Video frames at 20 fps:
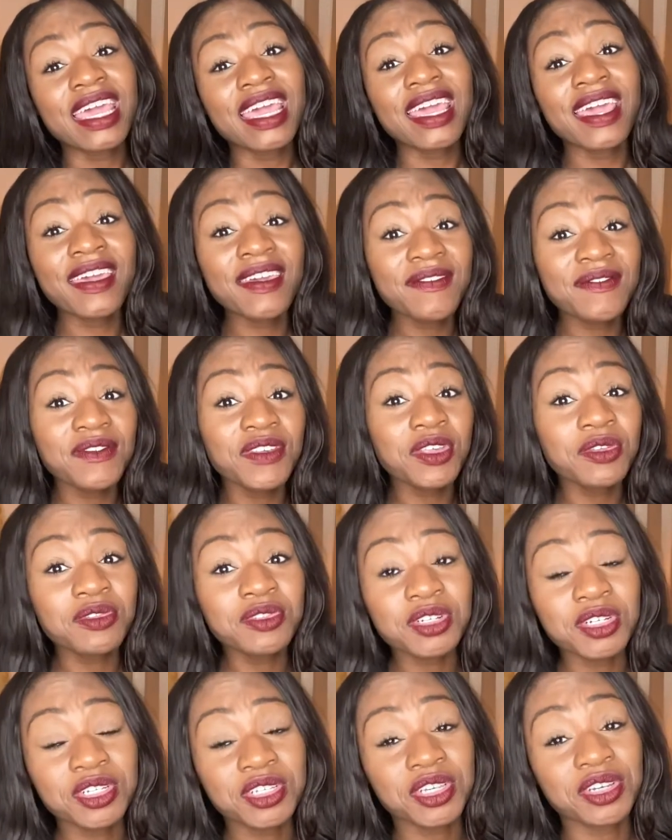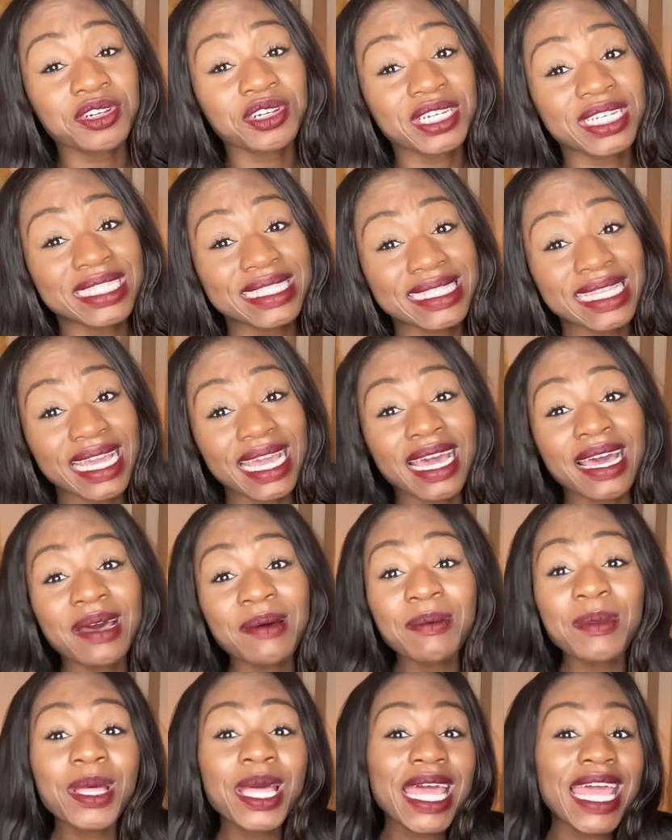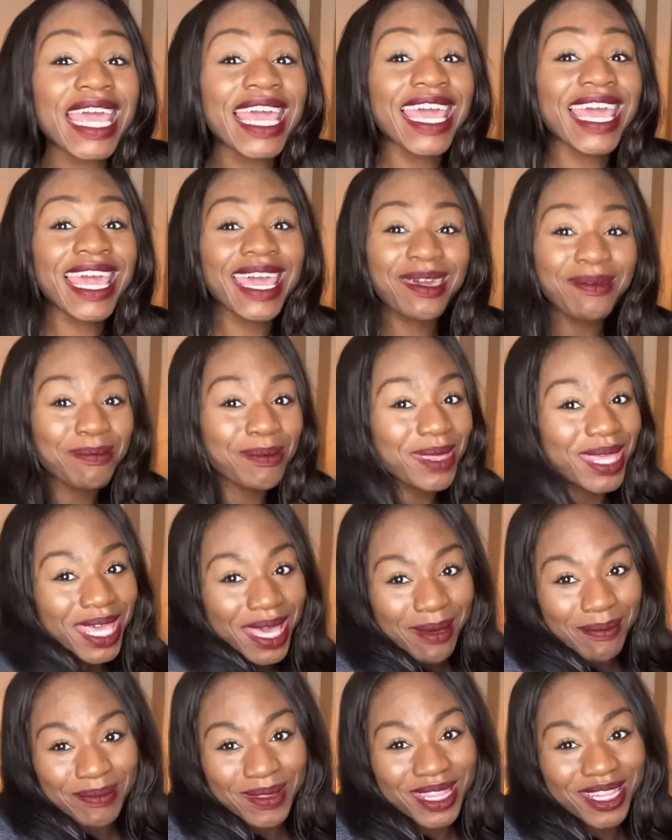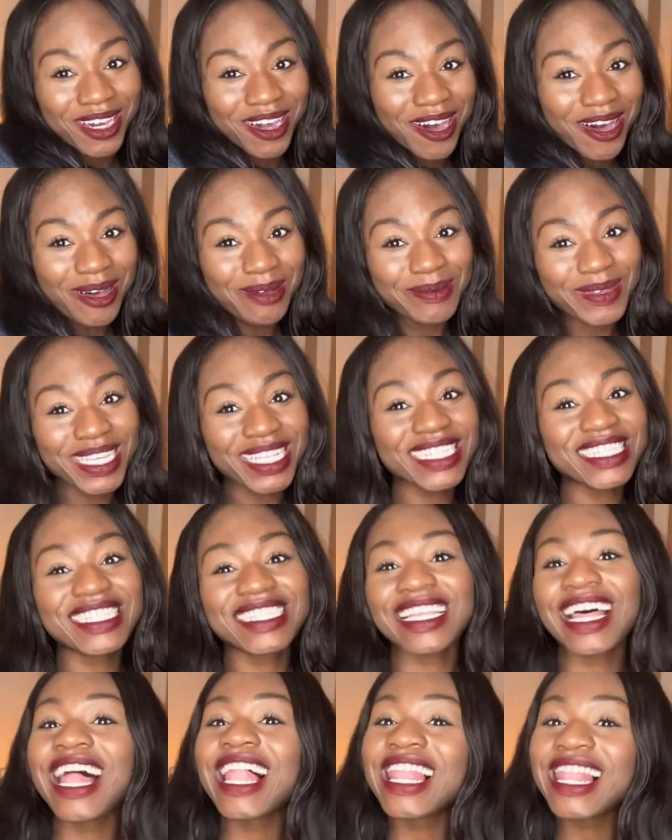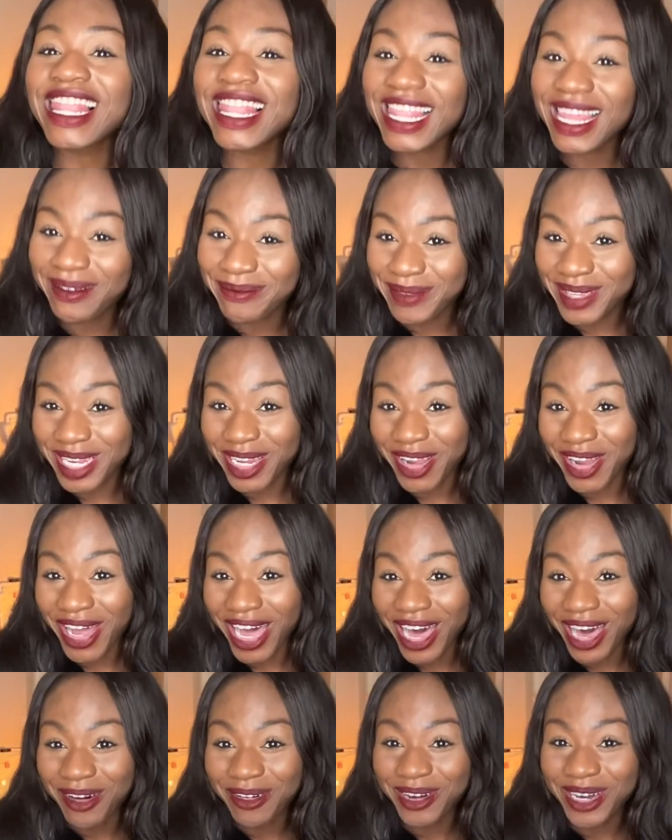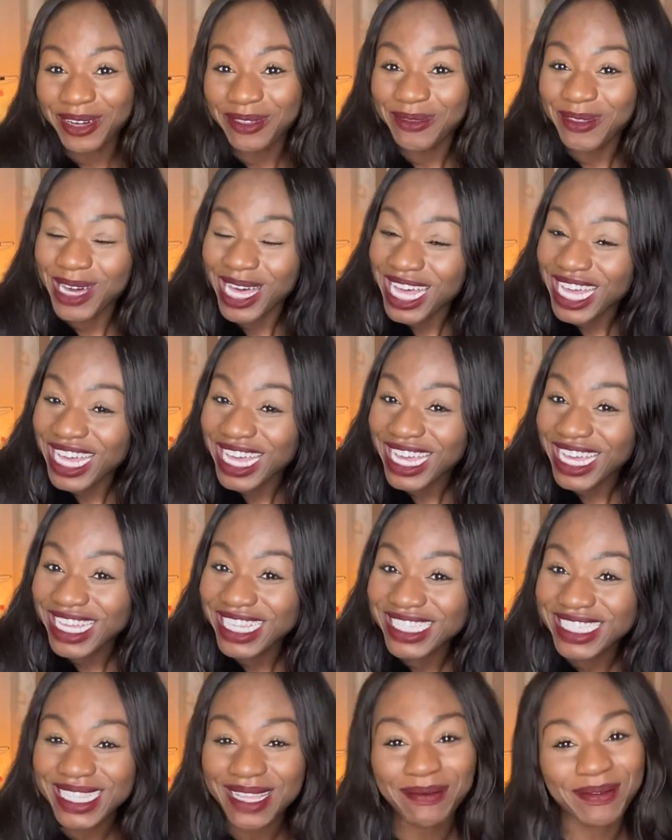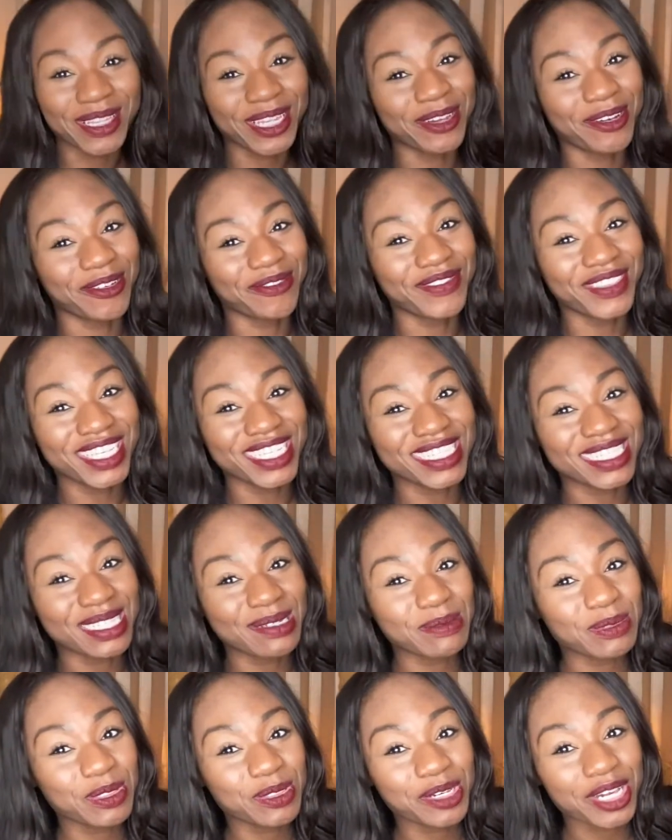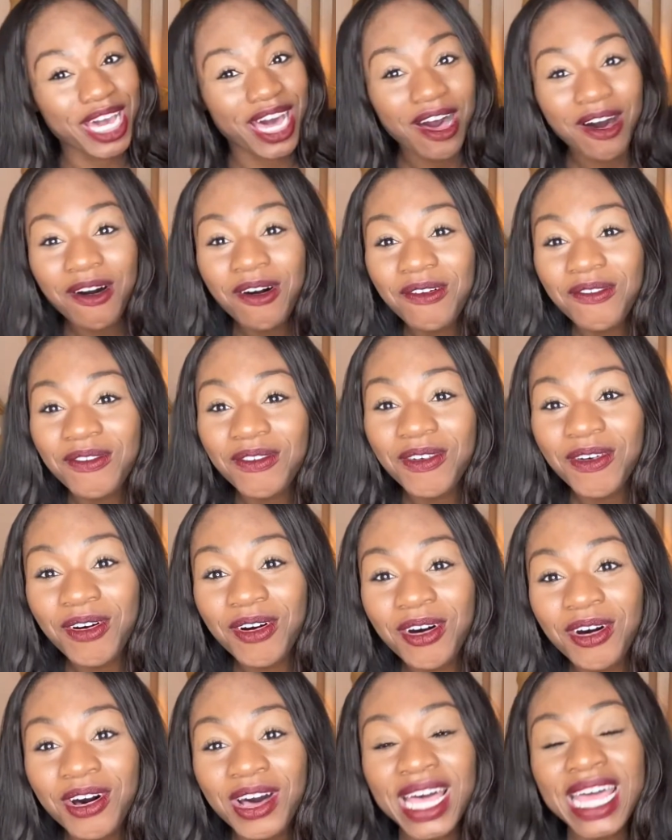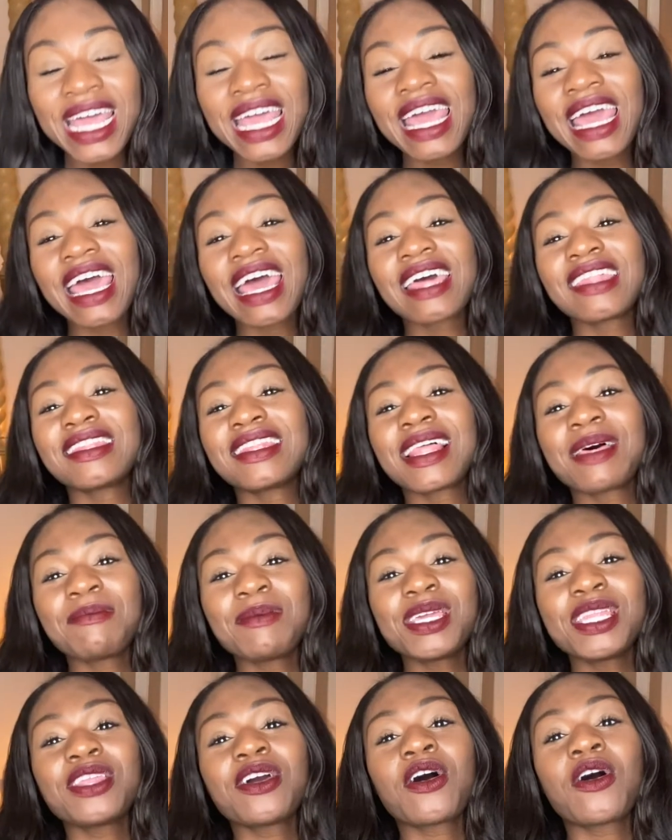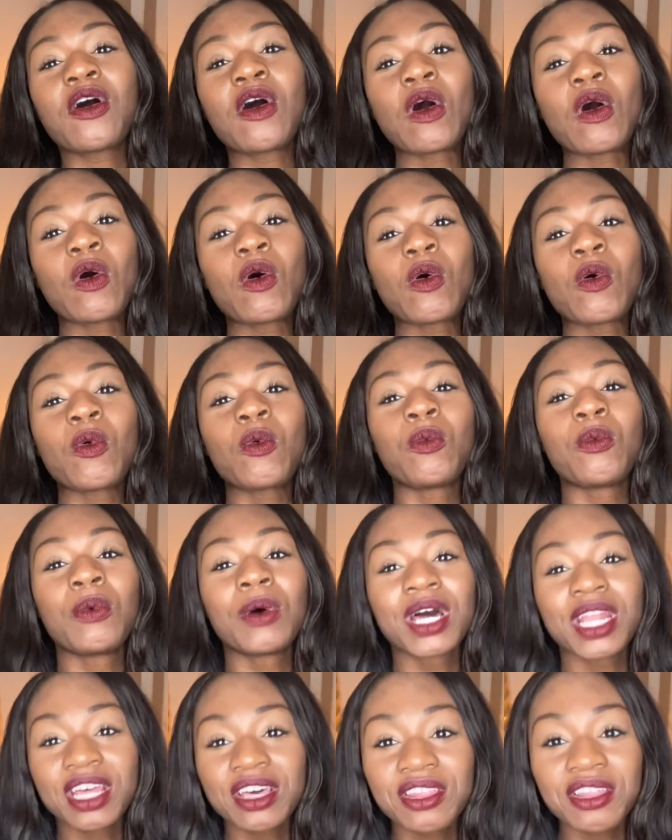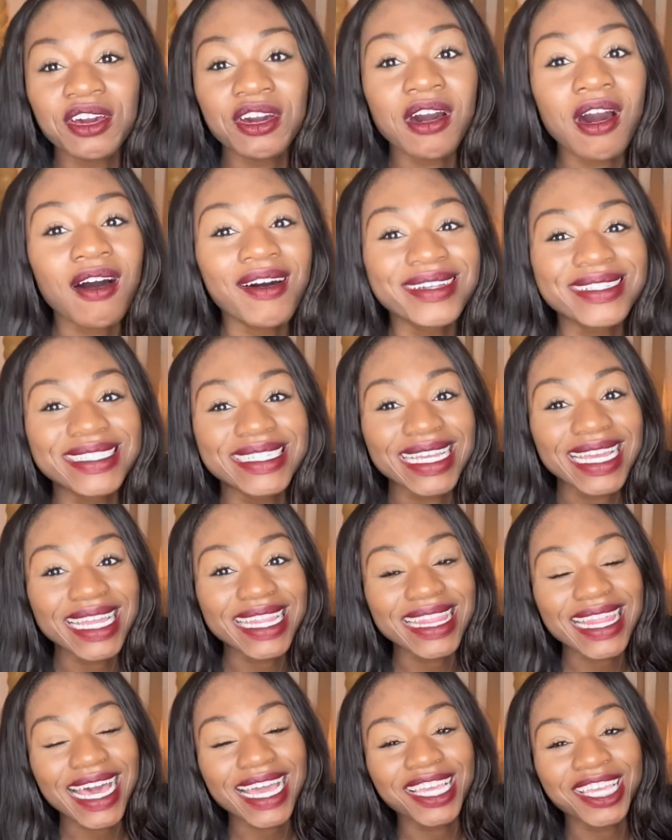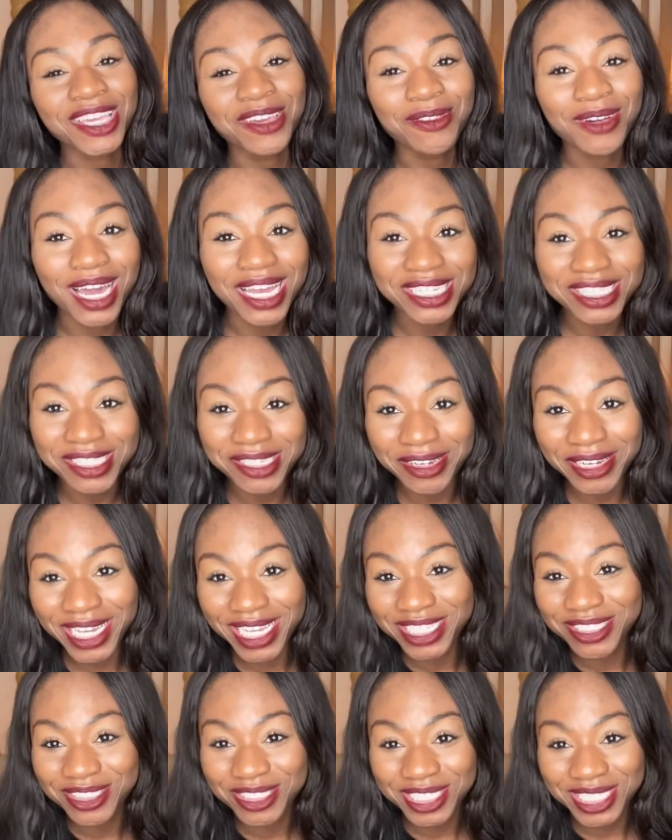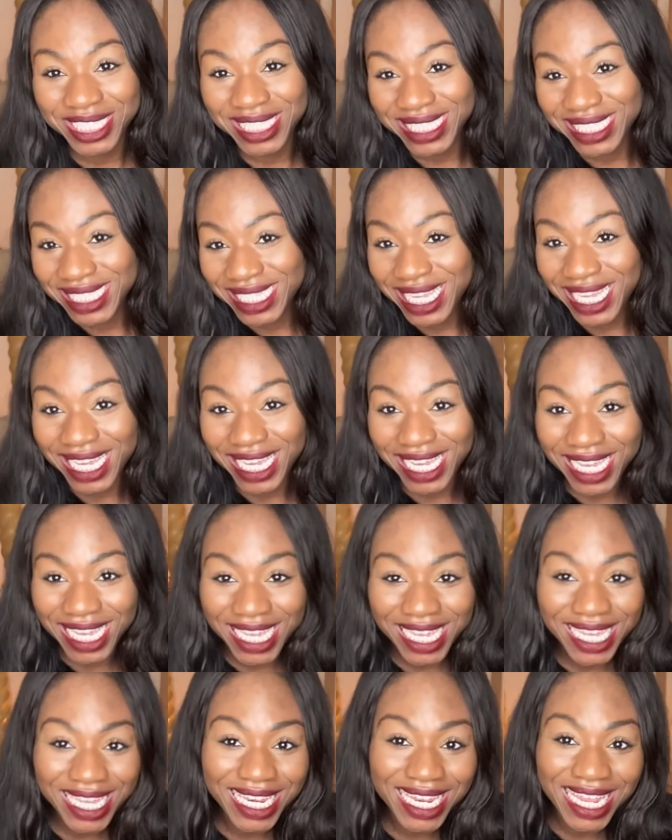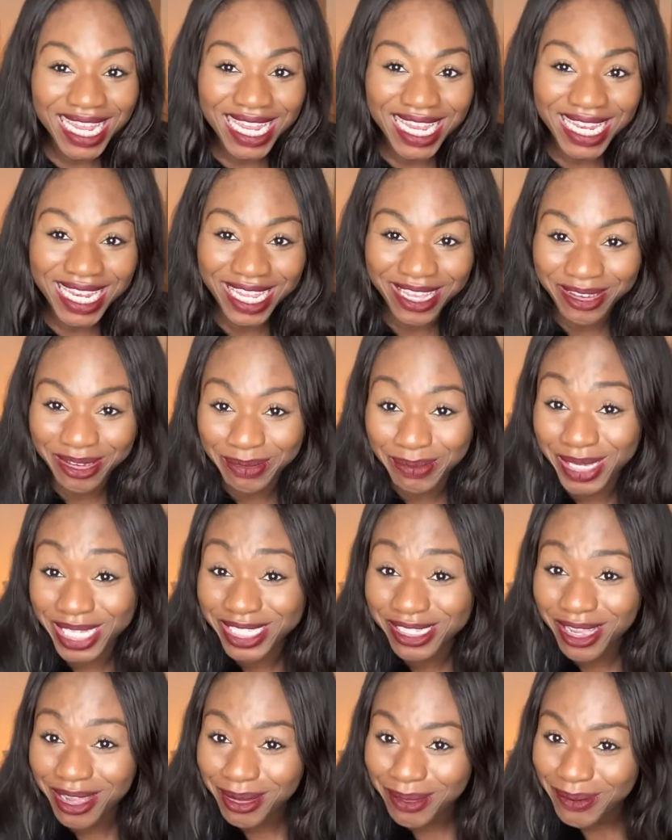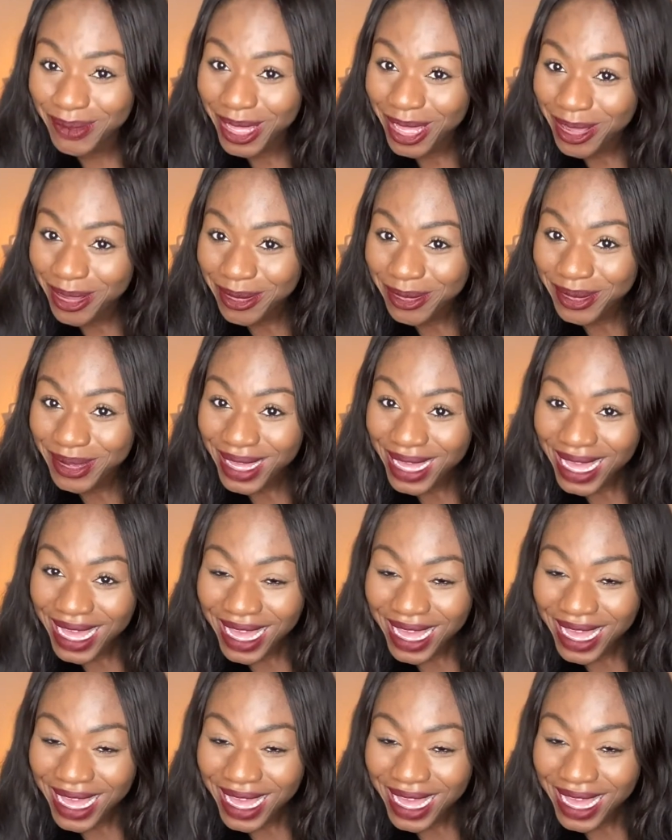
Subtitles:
If you took your exam, hit me up in the comments. Let me know how it was. Let me know if these tips were helpful, and let me know what other content that you guys are interested in hearing me talk about.